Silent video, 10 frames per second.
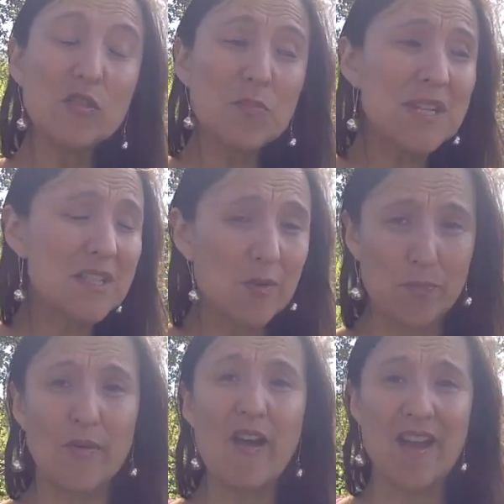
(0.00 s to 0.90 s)
You'd be
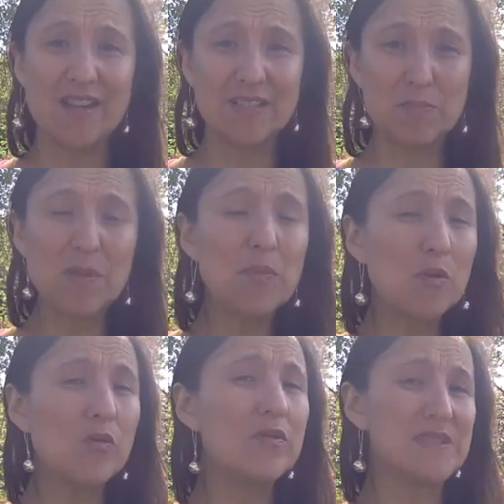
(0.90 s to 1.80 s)
surprised.
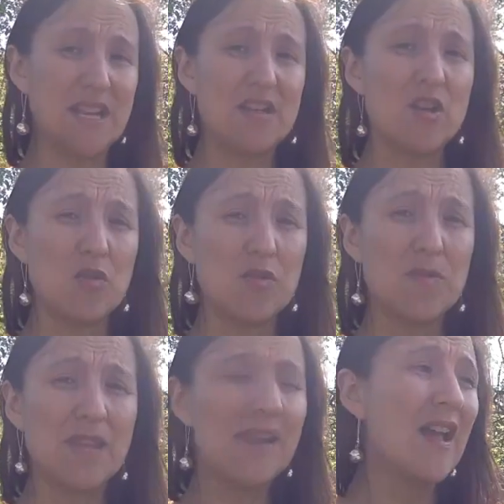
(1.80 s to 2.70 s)
People who have said no to
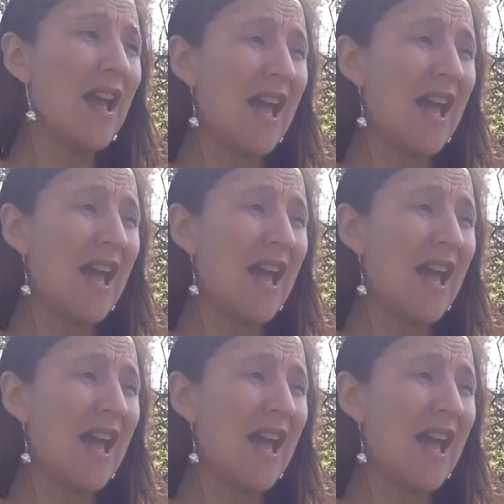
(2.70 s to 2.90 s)
me